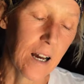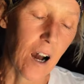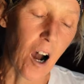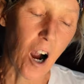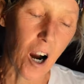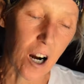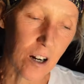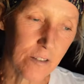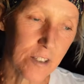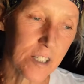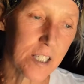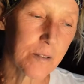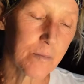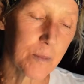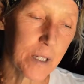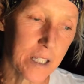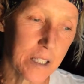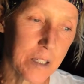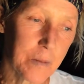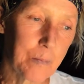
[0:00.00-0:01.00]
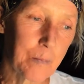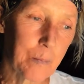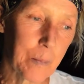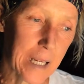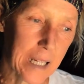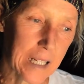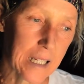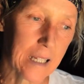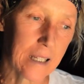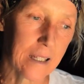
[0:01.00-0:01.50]
Harvest means
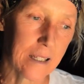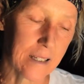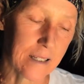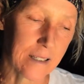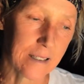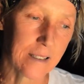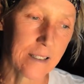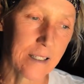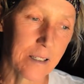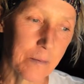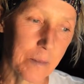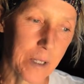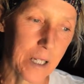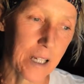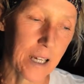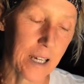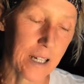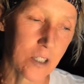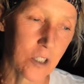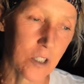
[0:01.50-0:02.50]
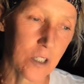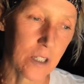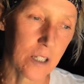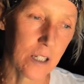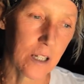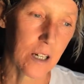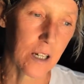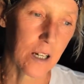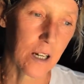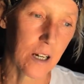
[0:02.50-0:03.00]
many things to me,
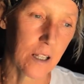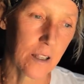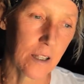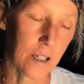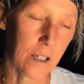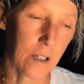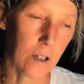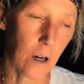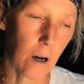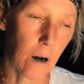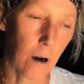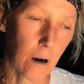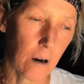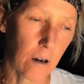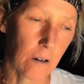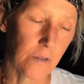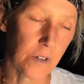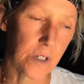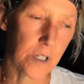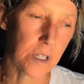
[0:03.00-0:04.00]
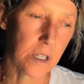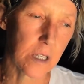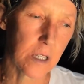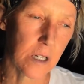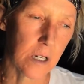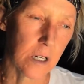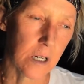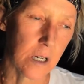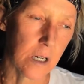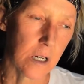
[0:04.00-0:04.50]
actually. I think harvest,
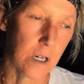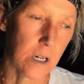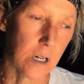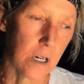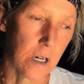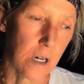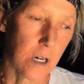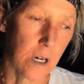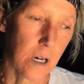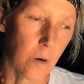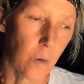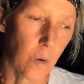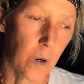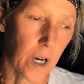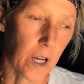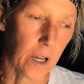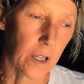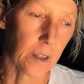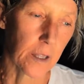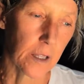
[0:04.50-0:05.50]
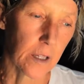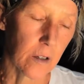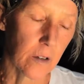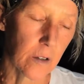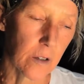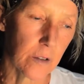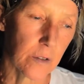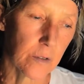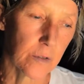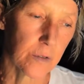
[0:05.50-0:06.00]
when I think
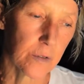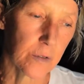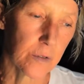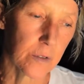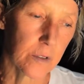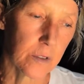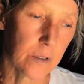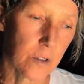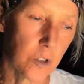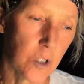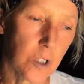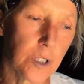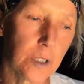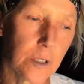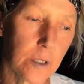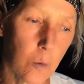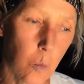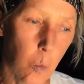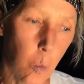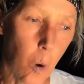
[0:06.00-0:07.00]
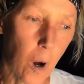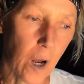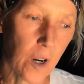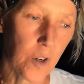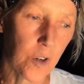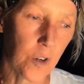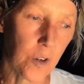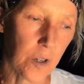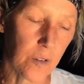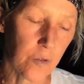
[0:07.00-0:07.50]
of just the
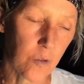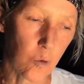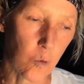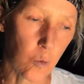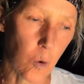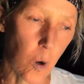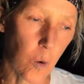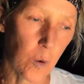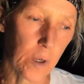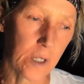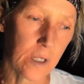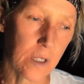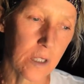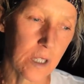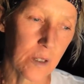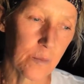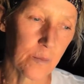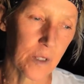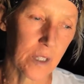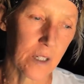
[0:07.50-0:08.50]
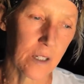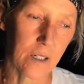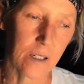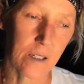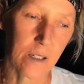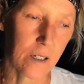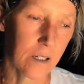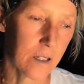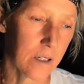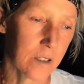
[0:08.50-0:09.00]
wonder of growing
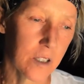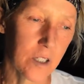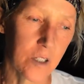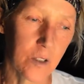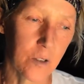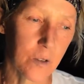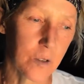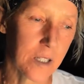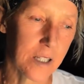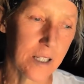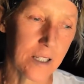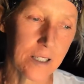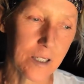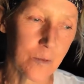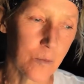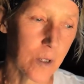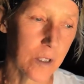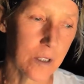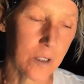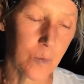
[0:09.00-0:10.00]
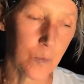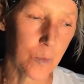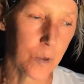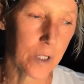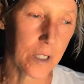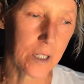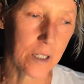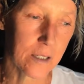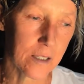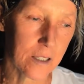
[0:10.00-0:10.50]
something, uh, you know, six months
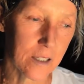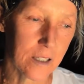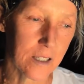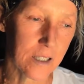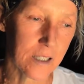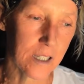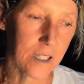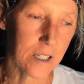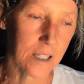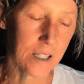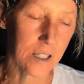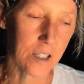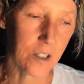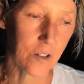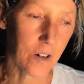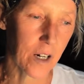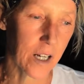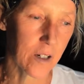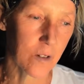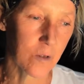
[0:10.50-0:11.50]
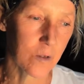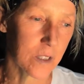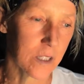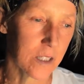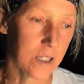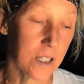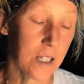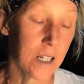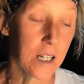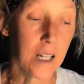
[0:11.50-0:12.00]
putting a little seed in the ground. And,